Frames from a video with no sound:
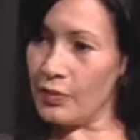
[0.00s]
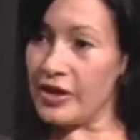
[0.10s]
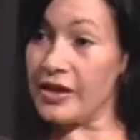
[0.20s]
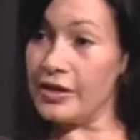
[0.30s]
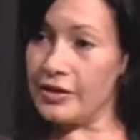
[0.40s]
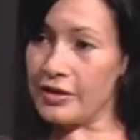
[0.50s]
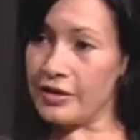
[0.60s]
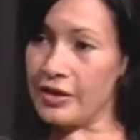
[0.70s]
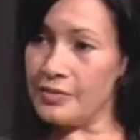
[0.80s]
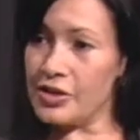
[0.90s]
within the
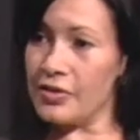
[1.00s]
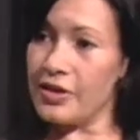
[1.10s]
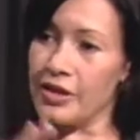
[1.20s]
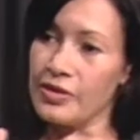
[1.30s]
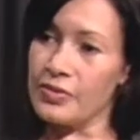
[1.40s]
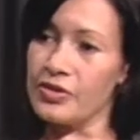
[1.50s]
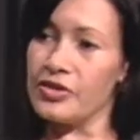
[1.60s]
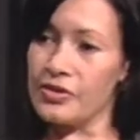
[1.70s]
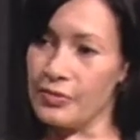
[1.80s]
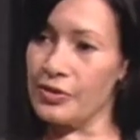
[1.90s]
club, so the things were
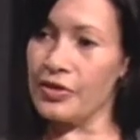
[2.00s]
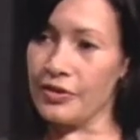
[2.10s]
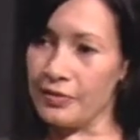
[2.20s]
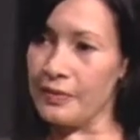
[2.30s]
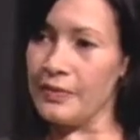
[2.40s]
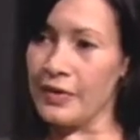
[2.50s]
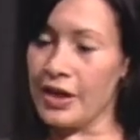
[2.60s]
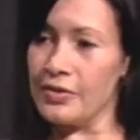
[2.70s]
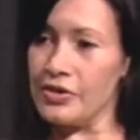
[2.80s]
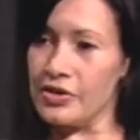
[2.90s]
just smoother.
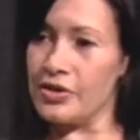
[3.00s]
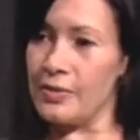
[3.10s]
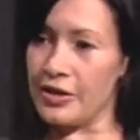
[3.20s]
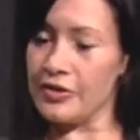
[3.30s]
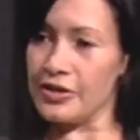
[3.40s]
And okay. it was just a better